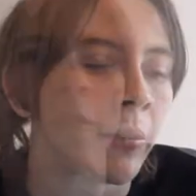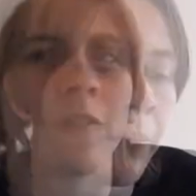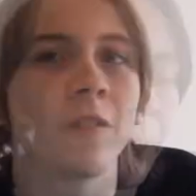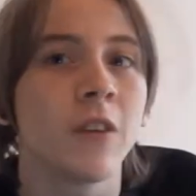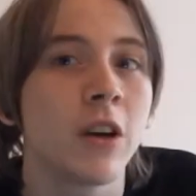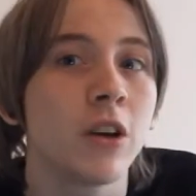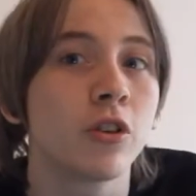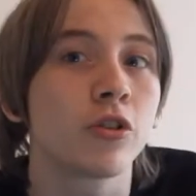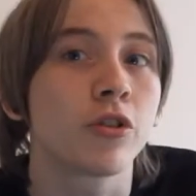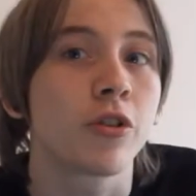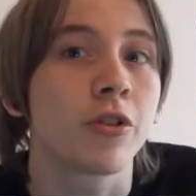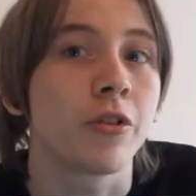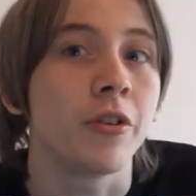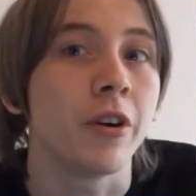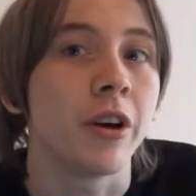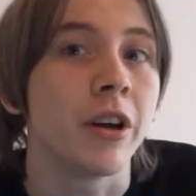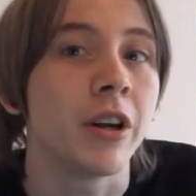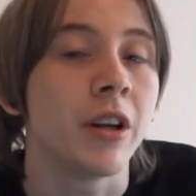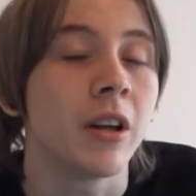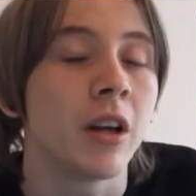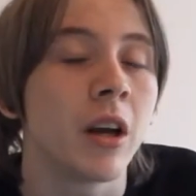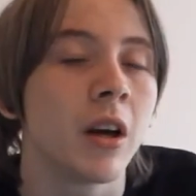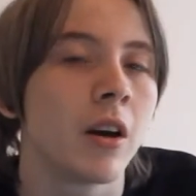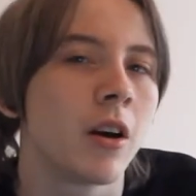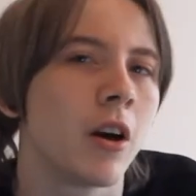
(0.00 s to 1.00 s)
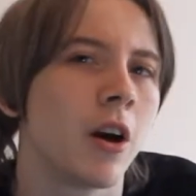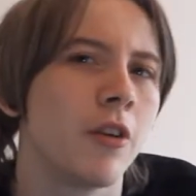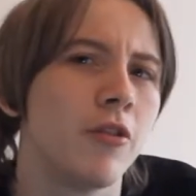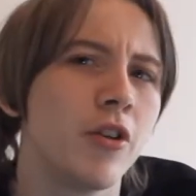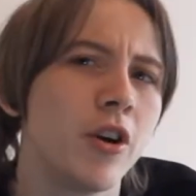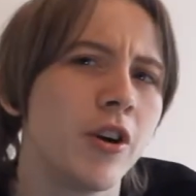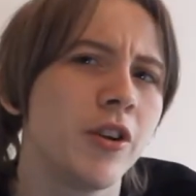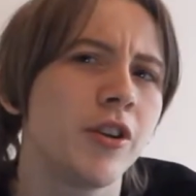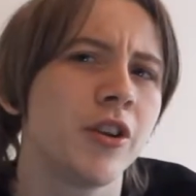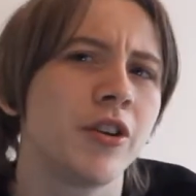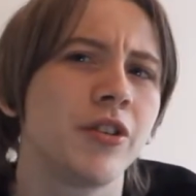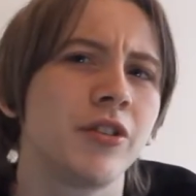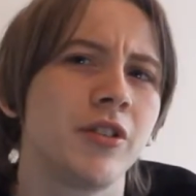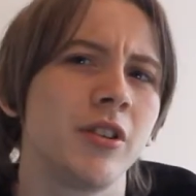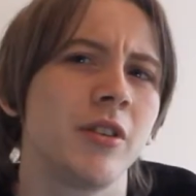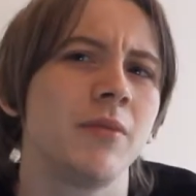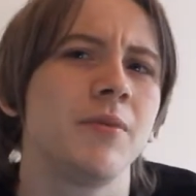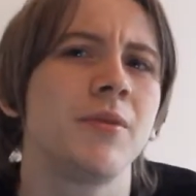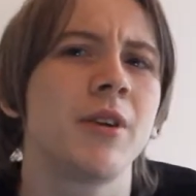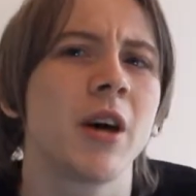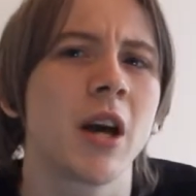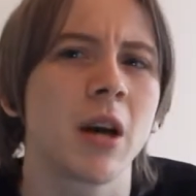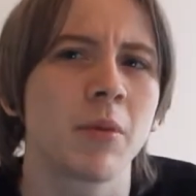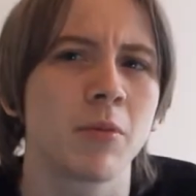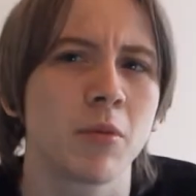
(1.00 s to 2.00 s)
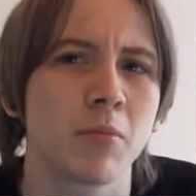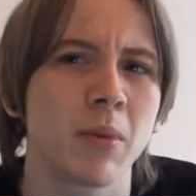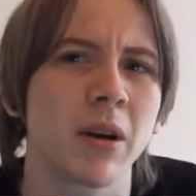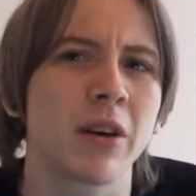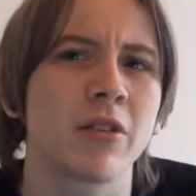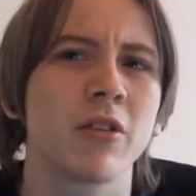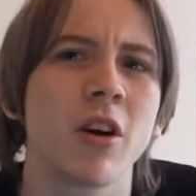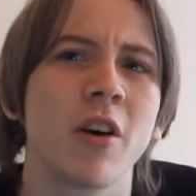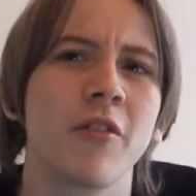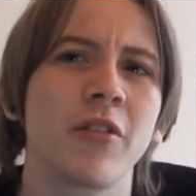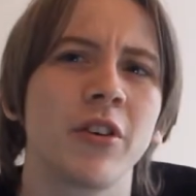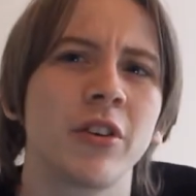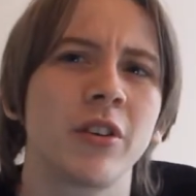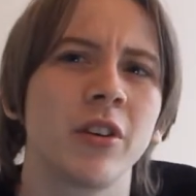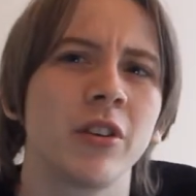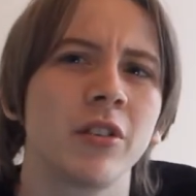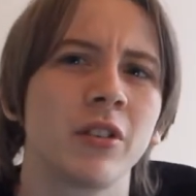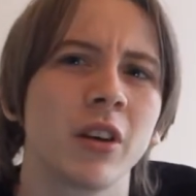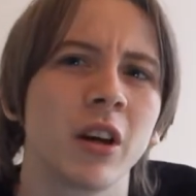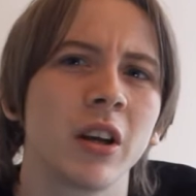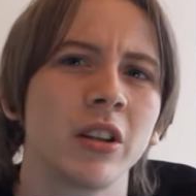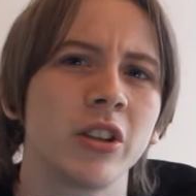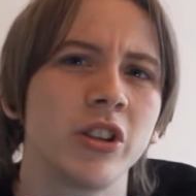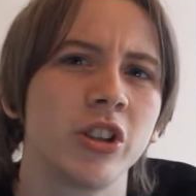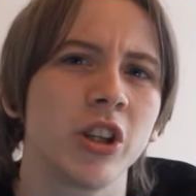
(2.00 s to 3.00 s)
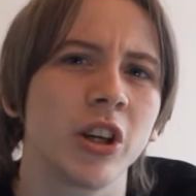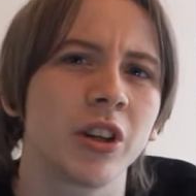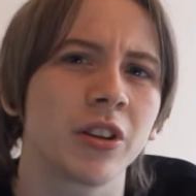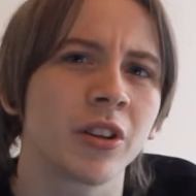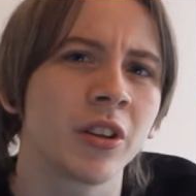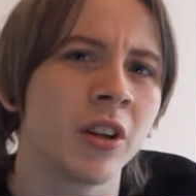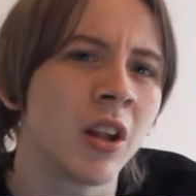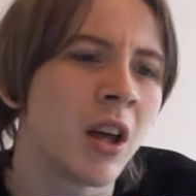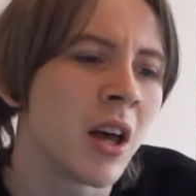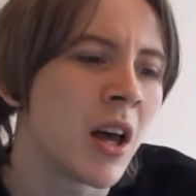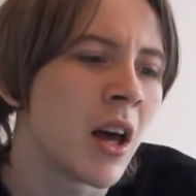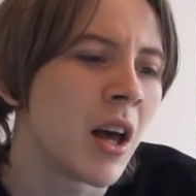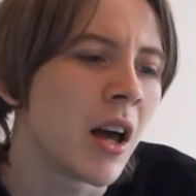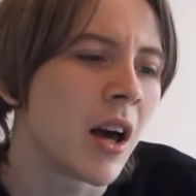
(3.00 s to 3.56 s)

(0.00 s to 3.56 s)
Phase 3, around the same time in my graphic design channel,